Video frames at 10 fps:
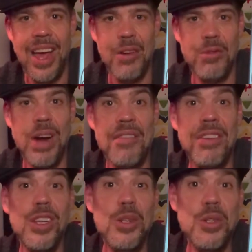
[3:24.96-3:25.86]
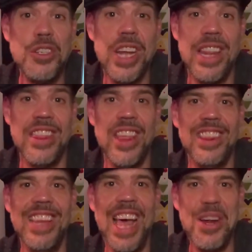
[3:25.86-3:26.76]
Revolution, the
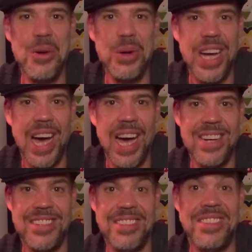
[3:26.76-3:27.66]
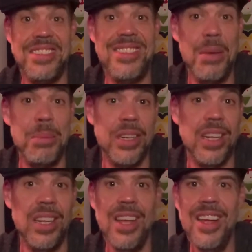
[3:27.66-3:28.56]
Leno cut,
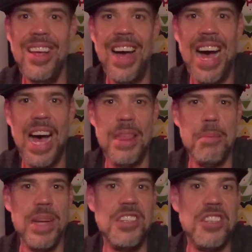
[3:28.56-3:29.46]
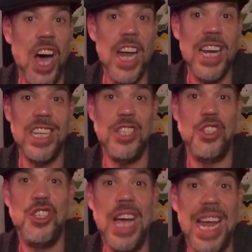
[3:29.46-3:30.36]
Sybil, Madonna,
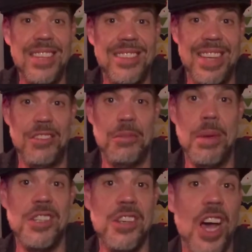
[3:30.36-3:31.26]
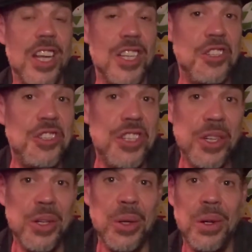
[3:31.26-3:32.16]
Genesis, Madonna
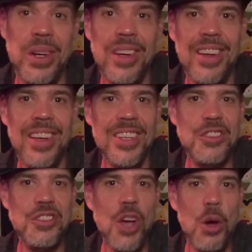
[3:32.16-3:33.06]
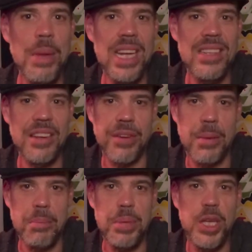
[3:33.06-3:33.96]
2. So many
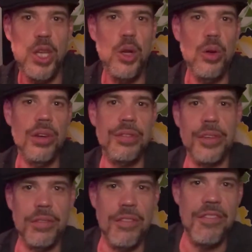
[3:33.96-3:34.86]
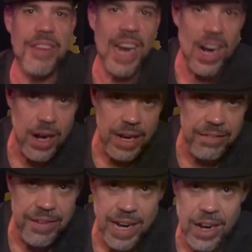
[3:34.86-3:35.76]
different beautiful, very,
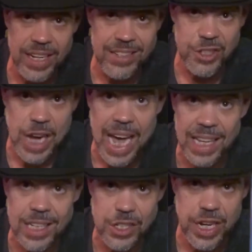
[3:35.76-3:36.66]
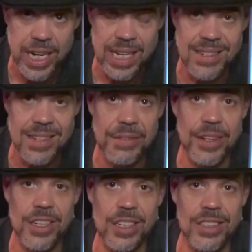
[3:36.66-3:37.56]
very challenging and
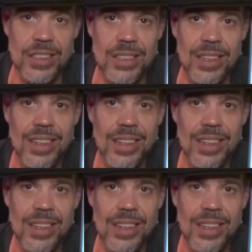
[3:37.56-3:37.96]
difficult,